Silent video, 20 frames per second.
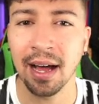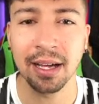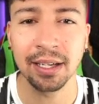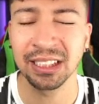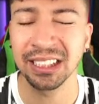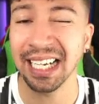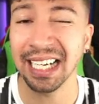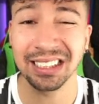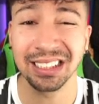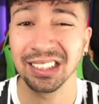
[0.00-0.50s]

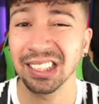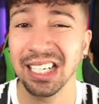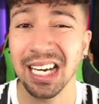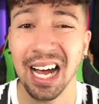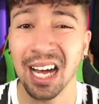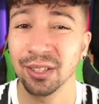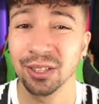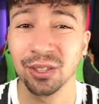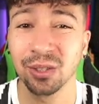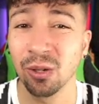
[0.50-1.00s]
Diaz is going to
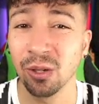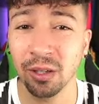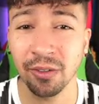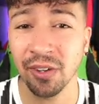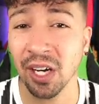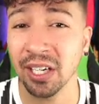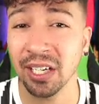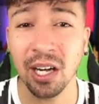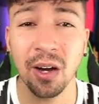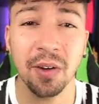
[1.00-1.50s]
outscore
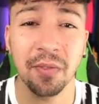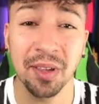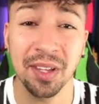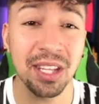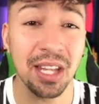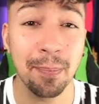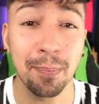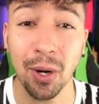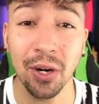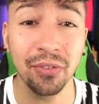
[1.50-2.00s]
Gavardiol. I think
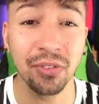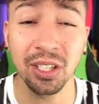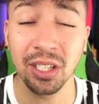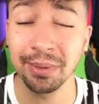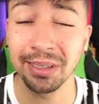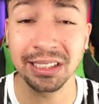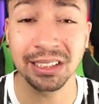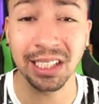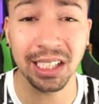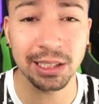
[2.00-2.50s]
they're both going to
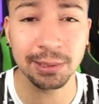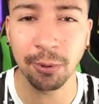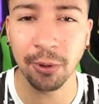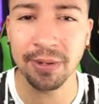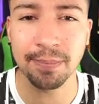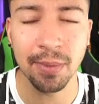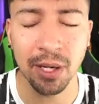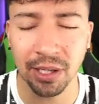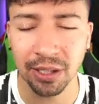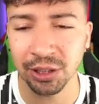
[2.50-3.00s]
be
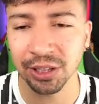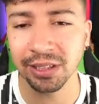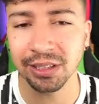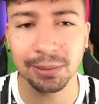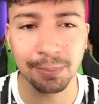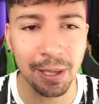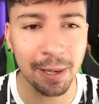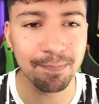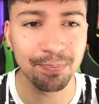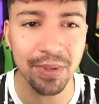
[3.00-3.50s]
6-point merchants,
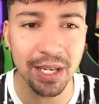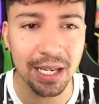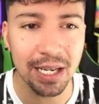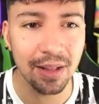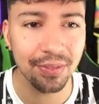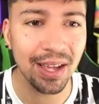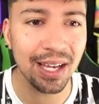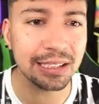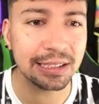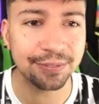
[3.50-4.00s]
but
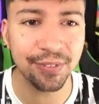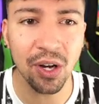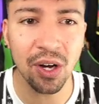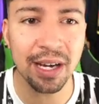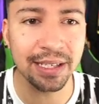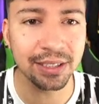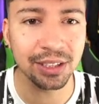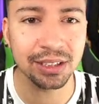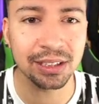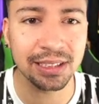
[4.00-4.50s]
that's
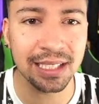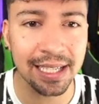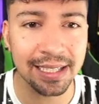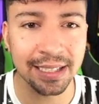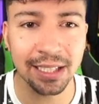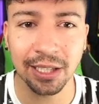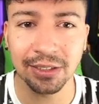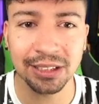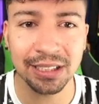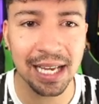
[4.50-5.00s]
fine. Just,
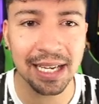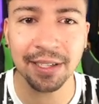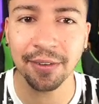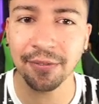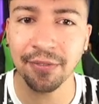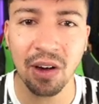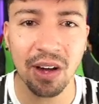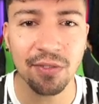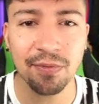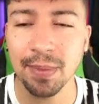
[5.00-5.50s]
take a
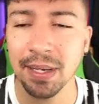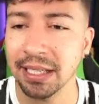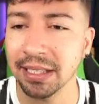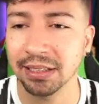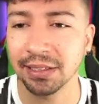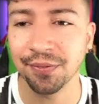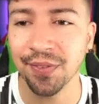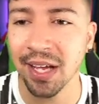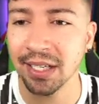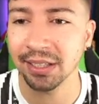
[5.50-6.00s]
5 million
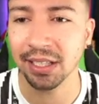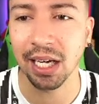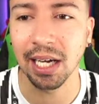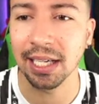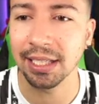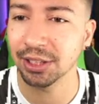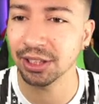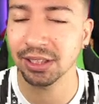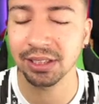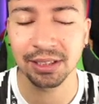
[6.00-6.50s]
defender
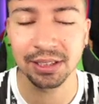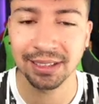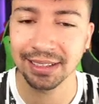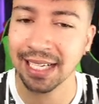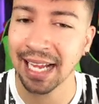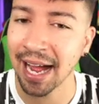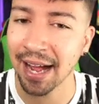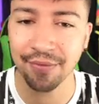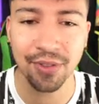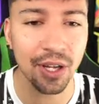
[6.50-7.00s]
and just
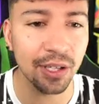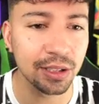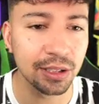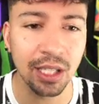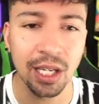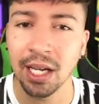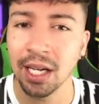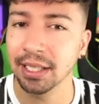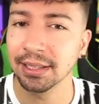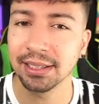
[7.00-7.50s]
have those
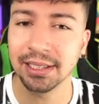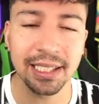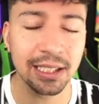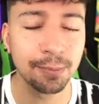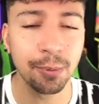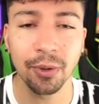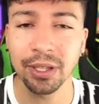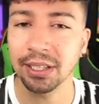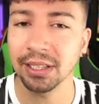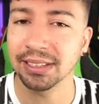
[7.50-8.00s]
6
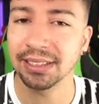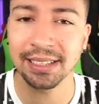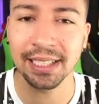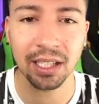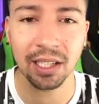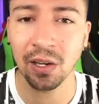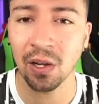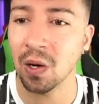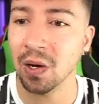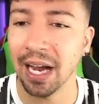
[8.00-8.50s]
pointers tick
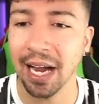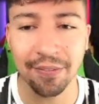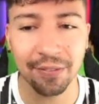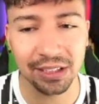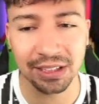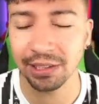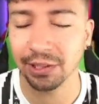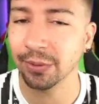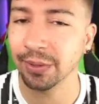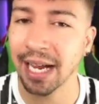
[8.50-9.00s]
along every
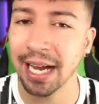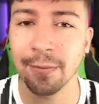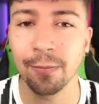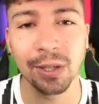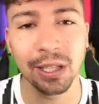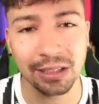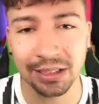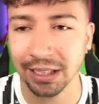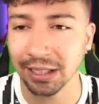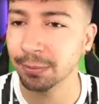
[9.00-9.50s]
single game
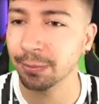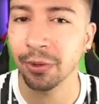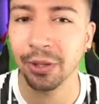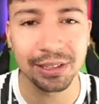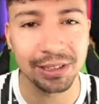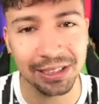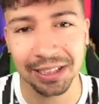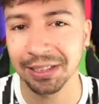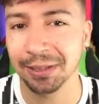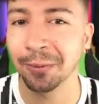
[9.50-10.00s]
week. 6
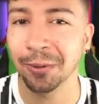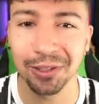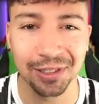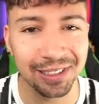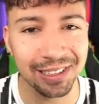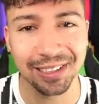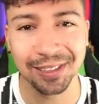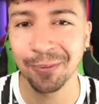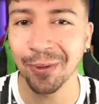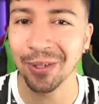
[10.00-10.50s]
points, 6 points,
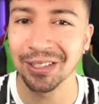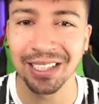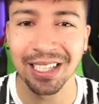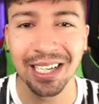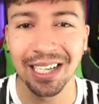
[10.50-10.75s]
6 points.